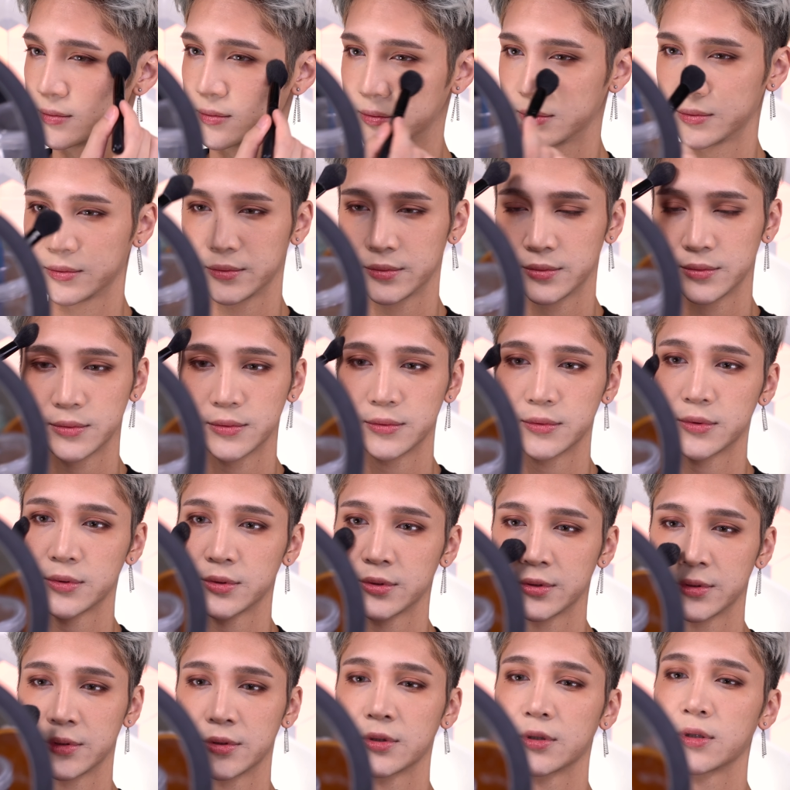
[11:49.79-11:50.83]
So
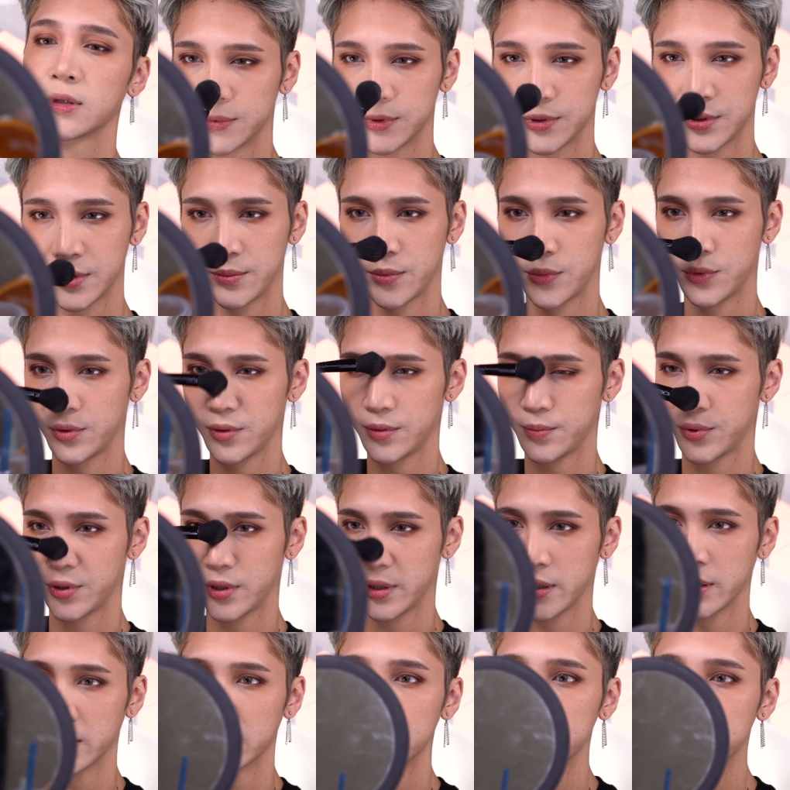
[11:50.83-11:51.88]
I'm only
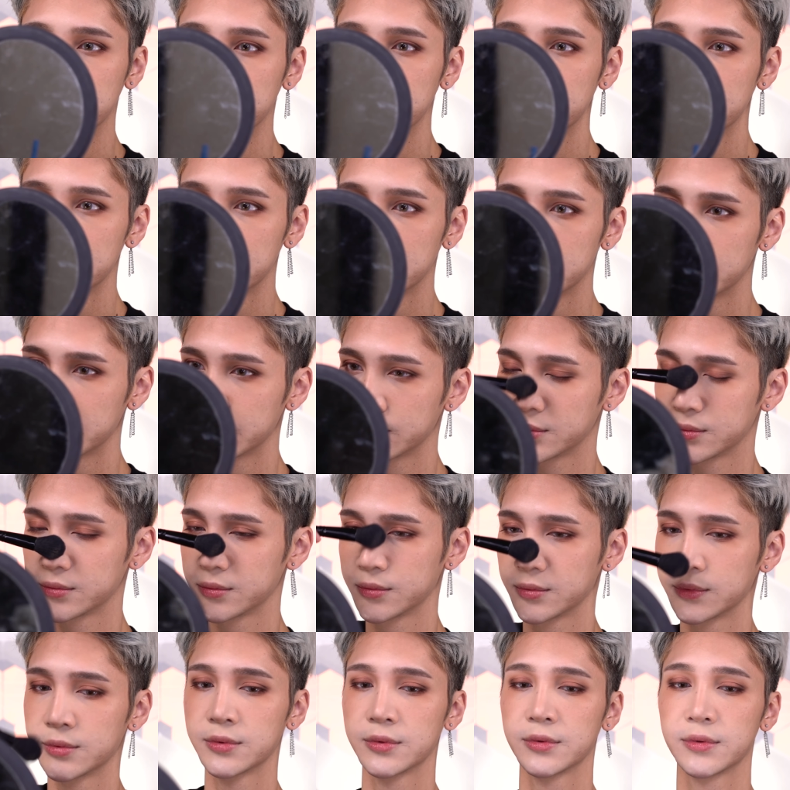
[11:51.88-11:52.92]
putting
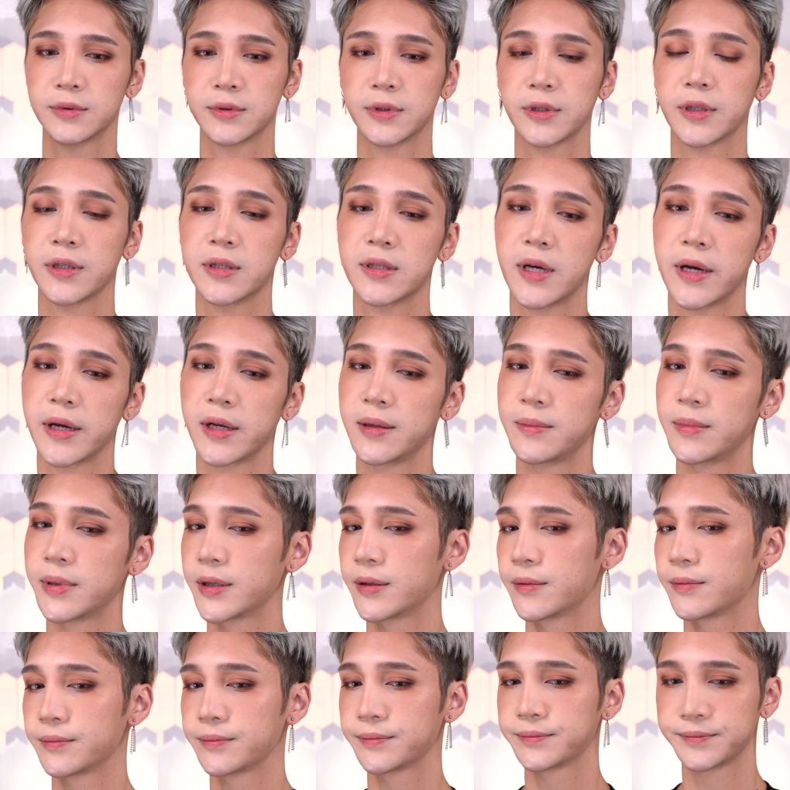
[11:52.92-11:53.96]
like a tiny
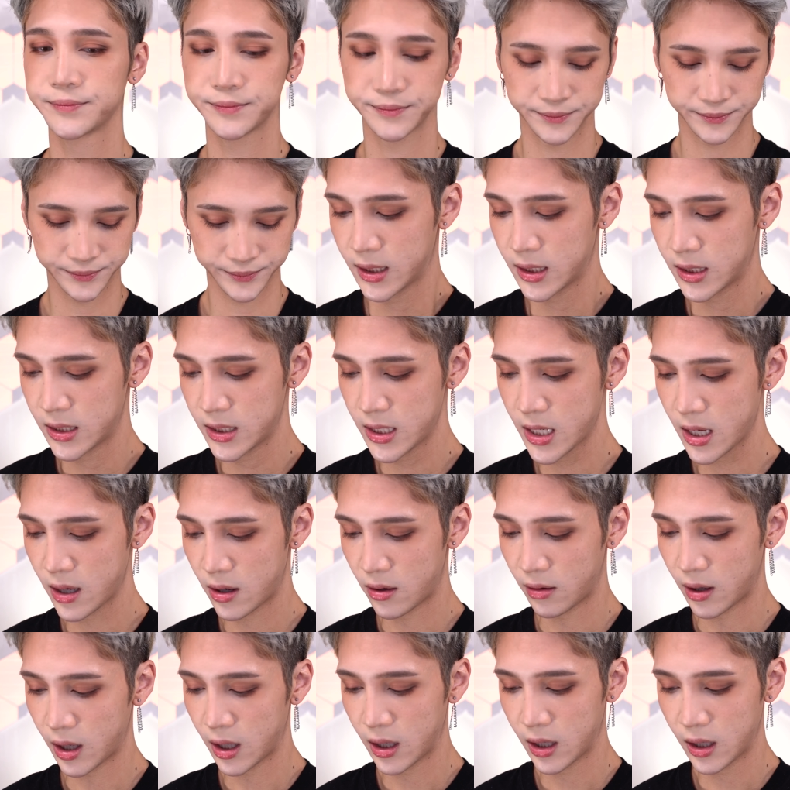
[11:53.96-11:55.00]
bit.
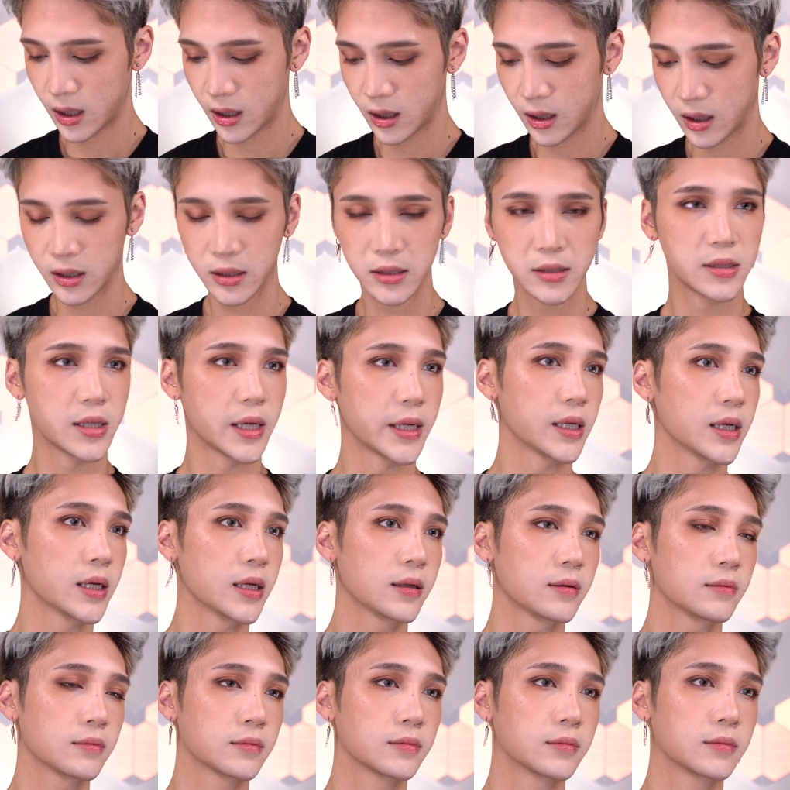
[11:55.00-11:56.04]
Now, uh, is that
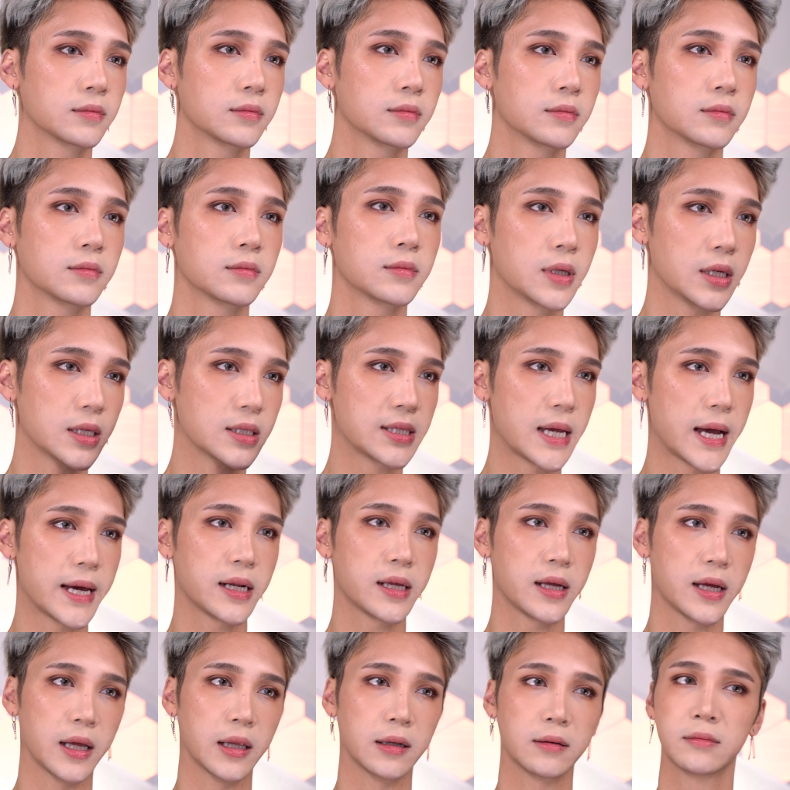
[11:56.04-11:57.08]
it? Is that
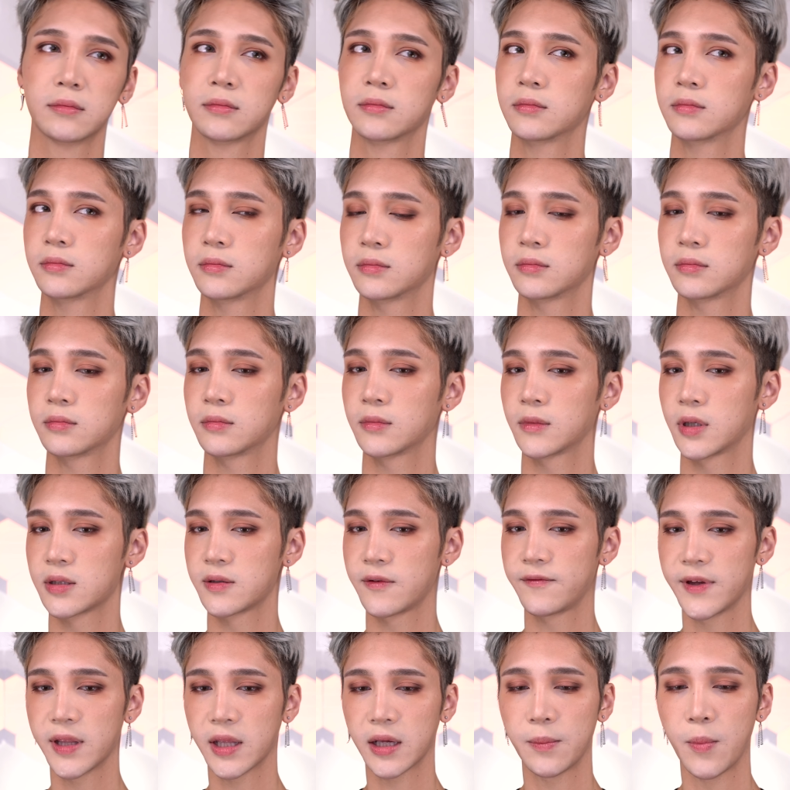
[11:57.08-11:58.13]
it? Because I
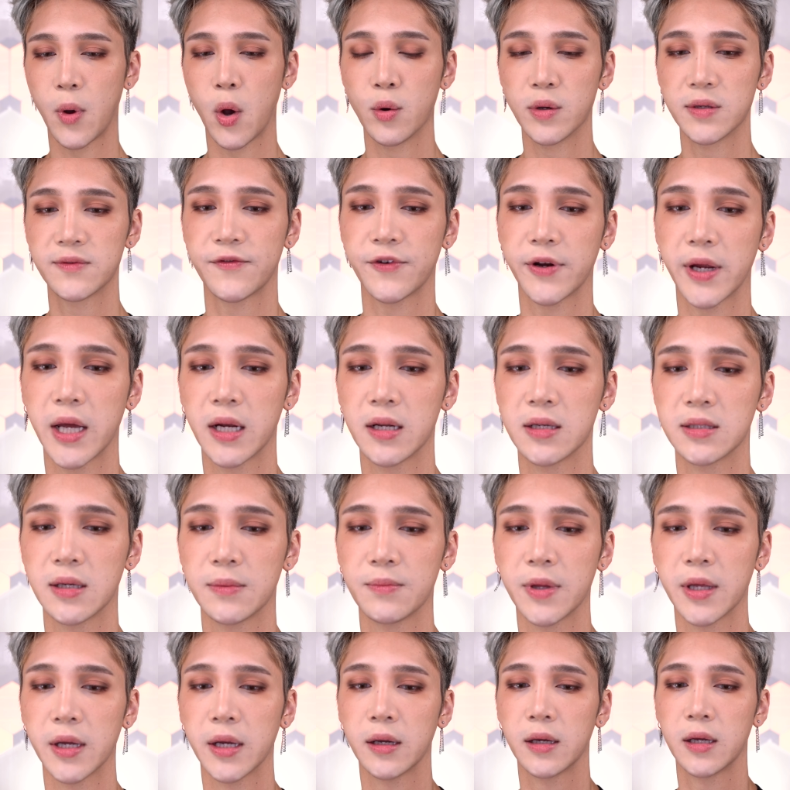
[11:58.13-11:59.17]
feel like I'm always forgetting
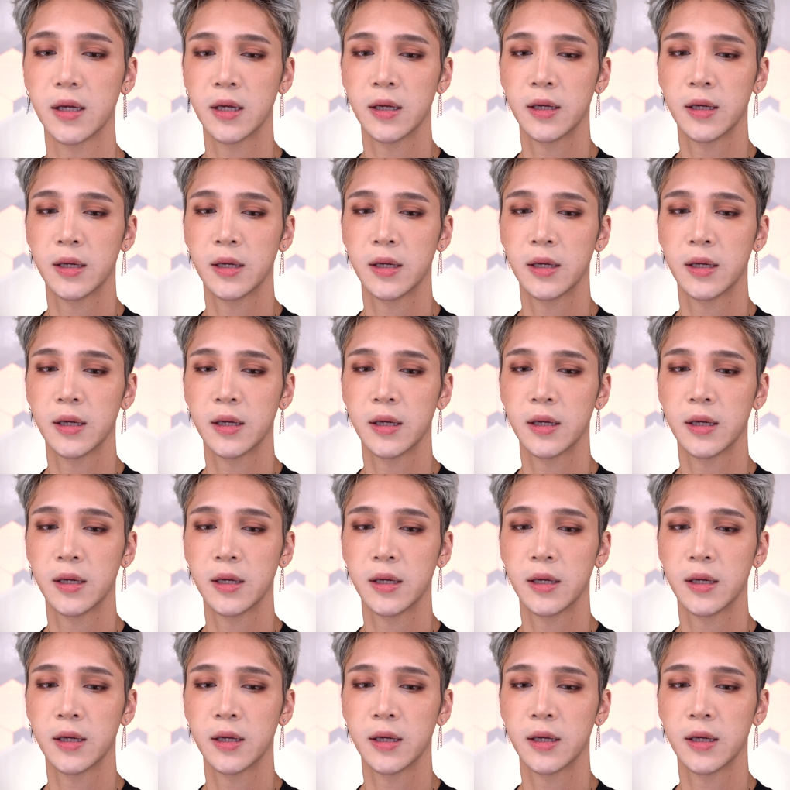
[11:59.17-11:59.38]
something.